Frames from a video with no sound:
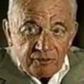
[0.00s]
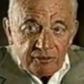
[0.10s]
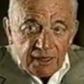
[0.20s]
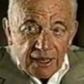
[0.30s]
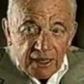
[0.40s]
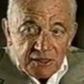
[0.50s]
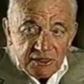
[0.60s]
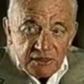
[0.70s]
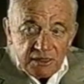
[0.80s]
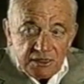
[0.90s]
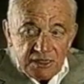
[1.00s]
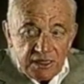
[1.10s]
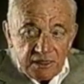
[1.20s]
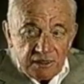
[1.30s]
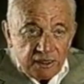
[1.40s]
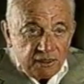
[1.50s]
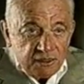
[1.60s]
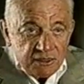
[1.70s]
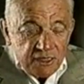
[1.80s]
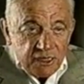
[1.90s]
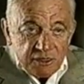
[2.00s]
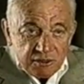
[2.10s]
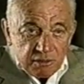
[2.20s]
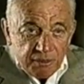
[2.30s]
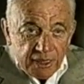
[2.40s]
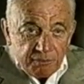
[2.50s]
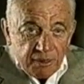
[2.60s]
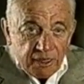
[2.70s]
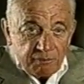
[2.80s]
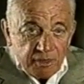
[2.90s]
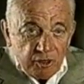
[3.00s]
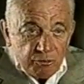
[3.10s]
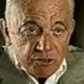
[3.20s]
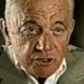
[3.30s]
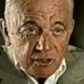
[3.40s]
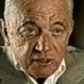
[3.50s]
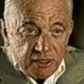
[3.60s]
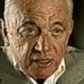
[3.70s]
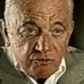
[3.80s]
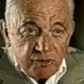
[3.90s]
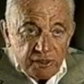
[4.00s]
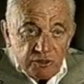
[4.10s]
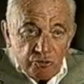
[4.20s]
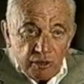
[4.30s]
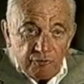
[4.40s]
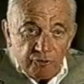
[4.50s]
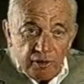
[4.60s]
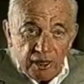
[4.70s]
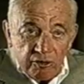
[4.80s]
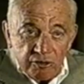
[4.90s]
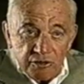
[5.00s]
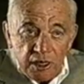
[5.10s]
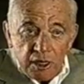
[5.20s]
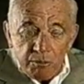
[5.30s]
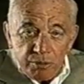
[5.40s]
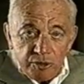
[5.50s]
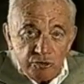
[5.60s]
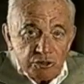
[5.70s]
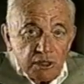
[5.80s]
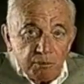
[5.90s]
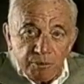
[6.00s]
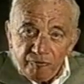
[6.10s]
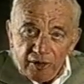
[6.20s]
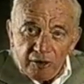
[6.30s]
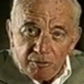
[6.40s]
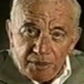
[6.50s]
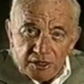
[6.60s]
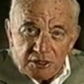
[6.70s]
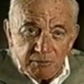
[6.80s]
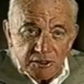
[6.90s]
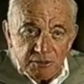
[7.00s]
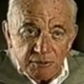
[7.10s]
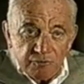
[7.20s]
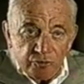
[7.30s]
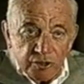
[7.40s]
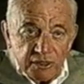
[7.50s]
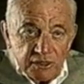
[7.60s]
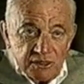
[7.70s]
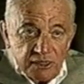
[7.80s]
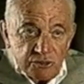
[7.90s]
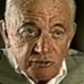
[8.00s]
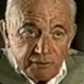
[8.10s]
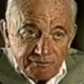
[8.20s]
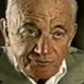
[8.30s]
The knowledge that the, the disease, the Black Plague, meant almost certain death within 24 hours produced profound pessimism in the 14th century.